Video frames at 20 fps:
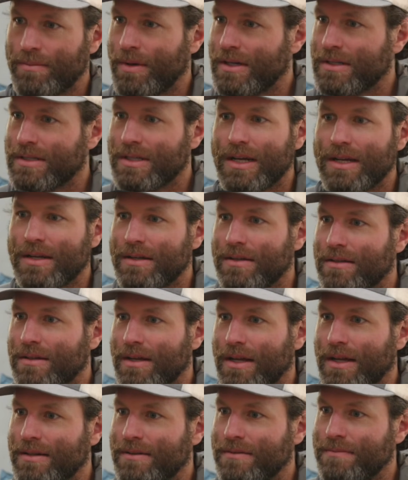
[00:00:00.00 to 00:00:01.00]
Montana,
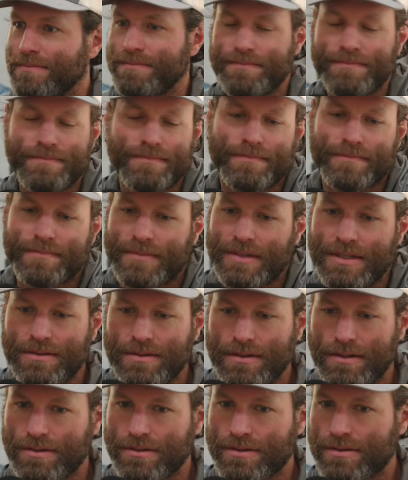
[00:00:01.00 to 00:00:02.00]
and
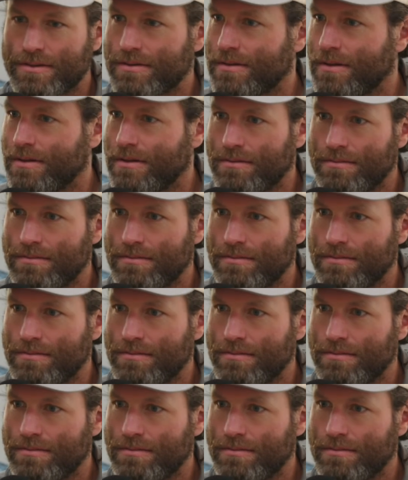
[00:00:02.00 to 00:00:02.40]
there's